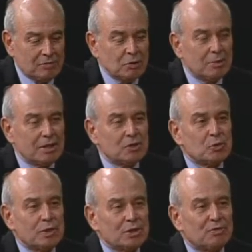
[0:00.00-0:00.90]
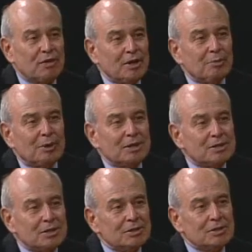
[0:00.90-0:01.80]
have so many Swedish
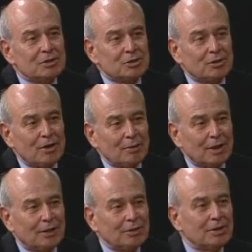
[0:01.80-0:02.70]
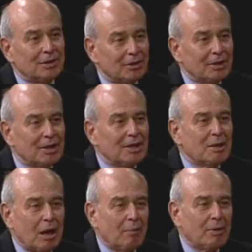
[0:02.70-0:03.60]
families in Chautauqua County here. Right.
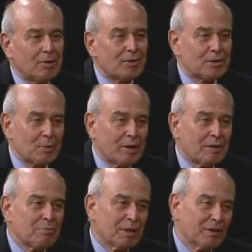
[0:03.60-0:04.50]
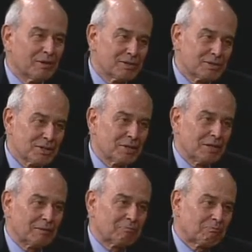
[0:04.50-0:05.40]
Uh, but there are some grandparents
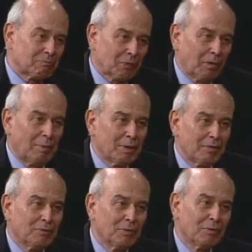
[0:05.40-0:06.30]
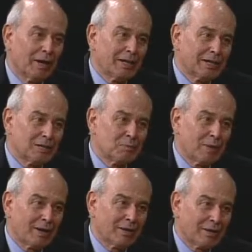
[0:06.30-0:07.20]
grabbing a few grandkids
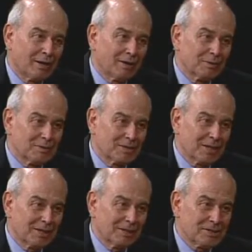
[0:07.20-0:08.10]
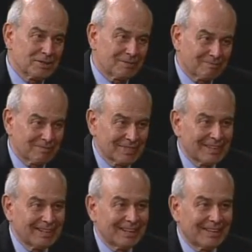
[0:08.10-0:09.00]
by the collar saying, listen,
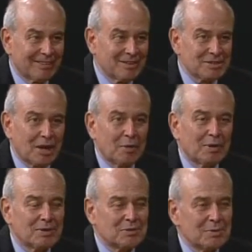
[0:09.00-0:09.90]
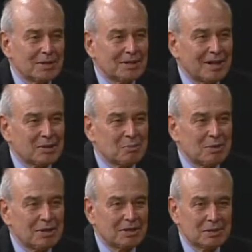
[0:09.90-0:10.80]
mm-hmm. this guy went to Sweden not
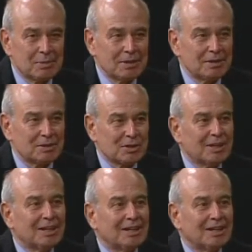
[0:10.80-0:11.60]
speaking Swedish,